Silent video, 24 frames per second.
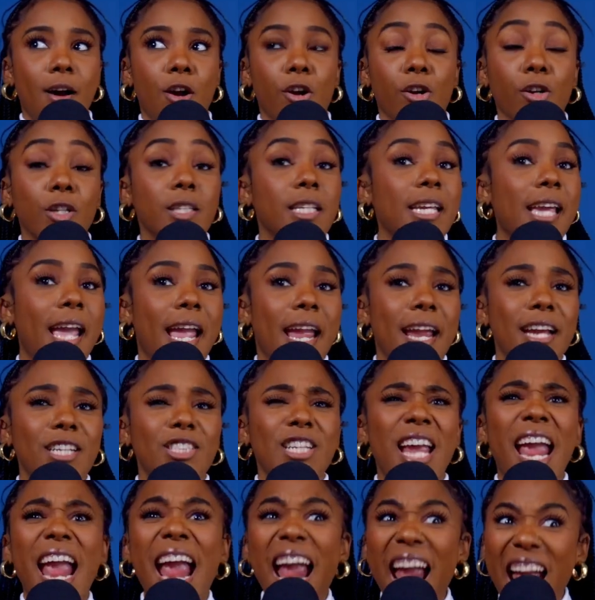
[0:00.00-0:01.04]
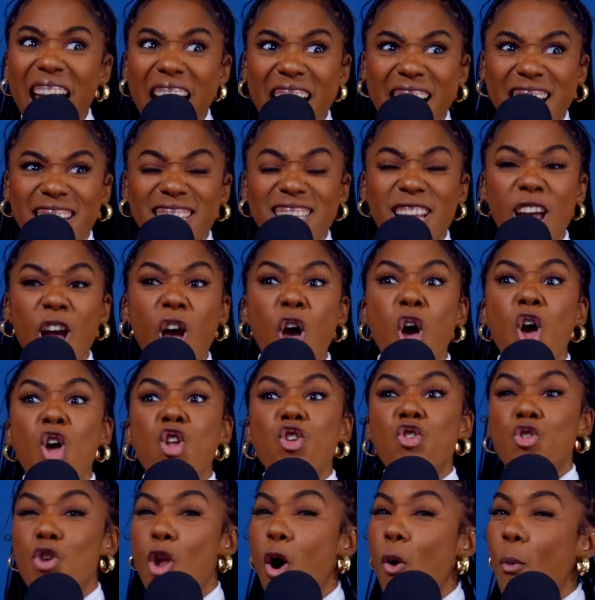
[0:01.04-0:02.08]
early age and
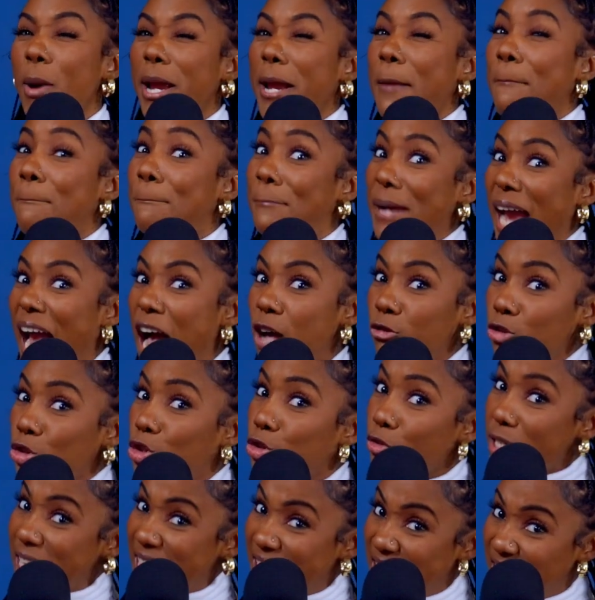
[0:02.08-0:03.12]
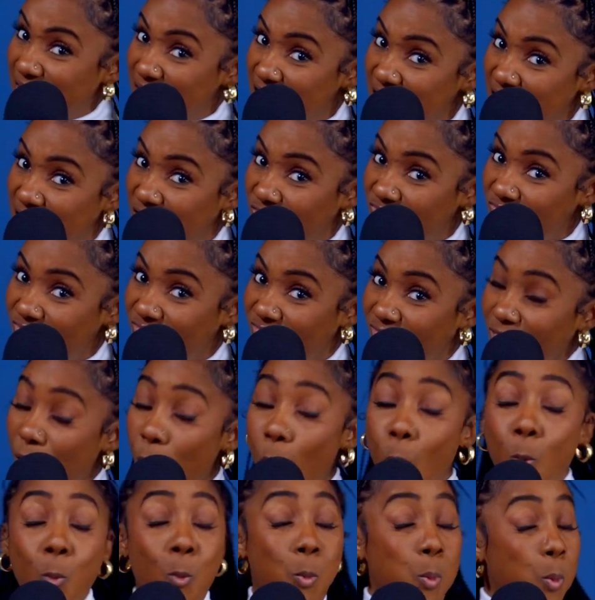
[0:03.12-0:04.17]
knowing boundaries?
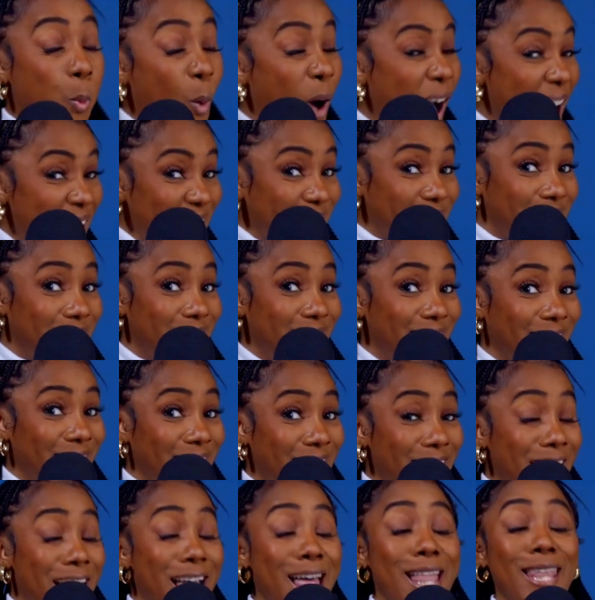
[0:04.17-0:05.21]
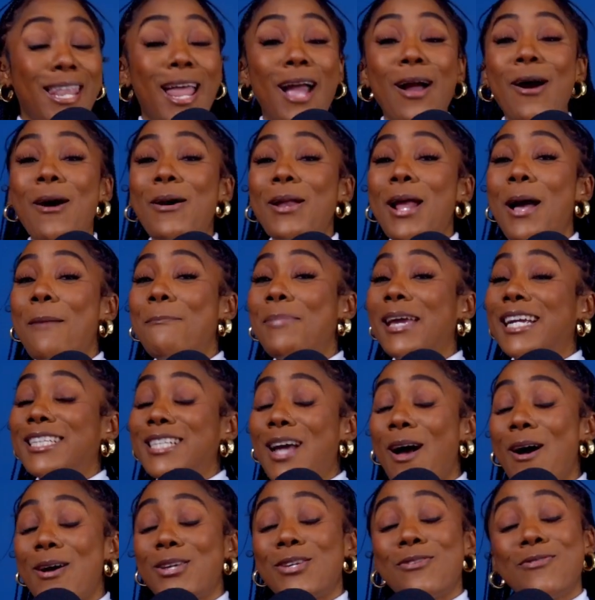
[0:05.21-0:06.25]
What? Like, hold up, big
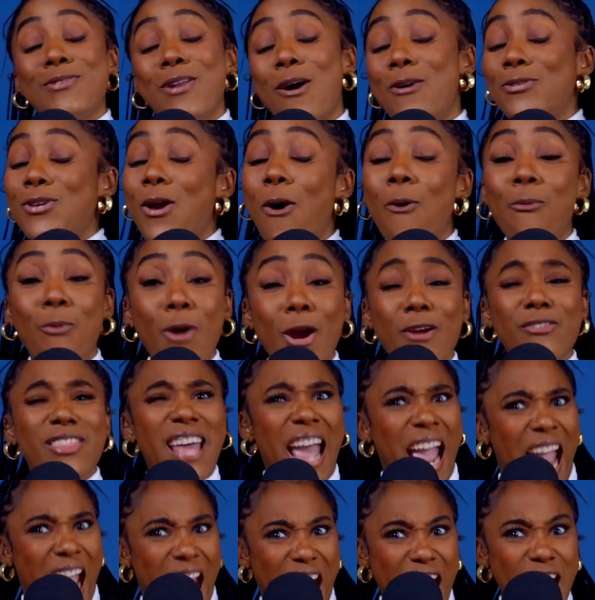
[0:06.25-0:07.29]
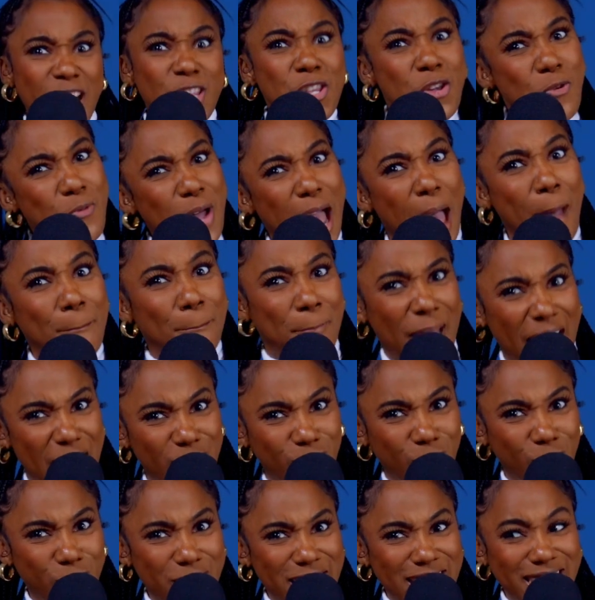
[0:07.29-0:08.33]
dog, you know your worth and you got
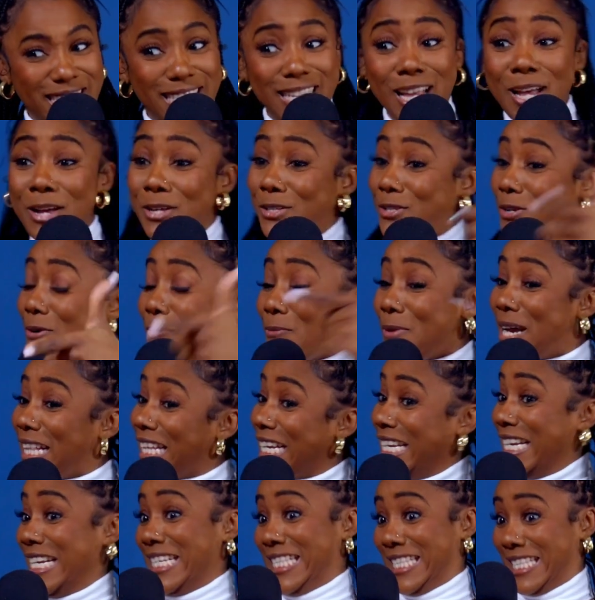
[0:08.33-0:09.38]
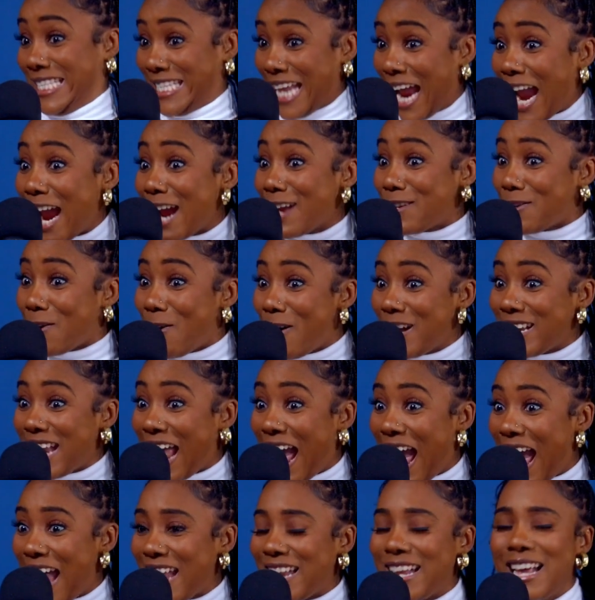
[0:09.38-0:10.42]
boundaries? You willing to stand on
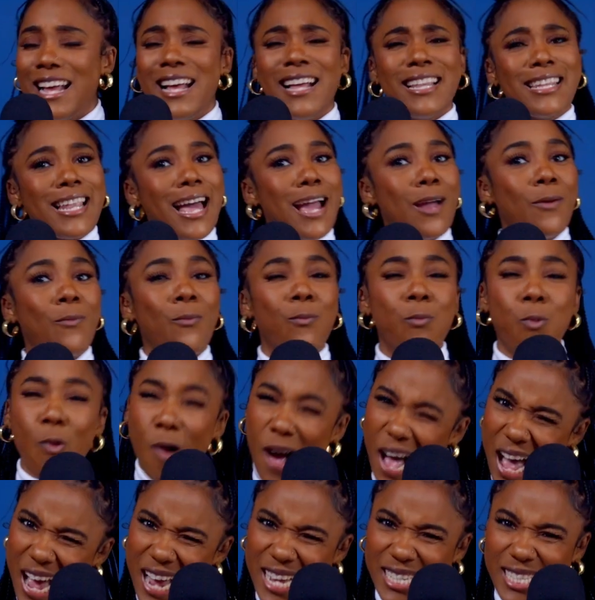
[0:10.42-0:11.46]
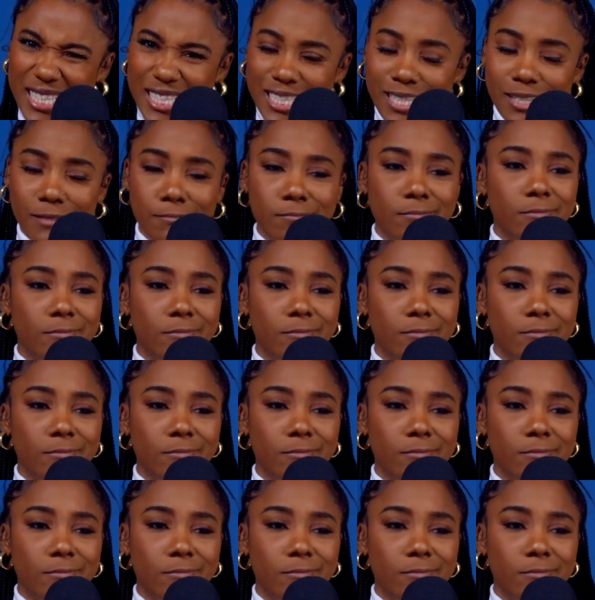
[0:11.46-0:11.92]
that? Like, what?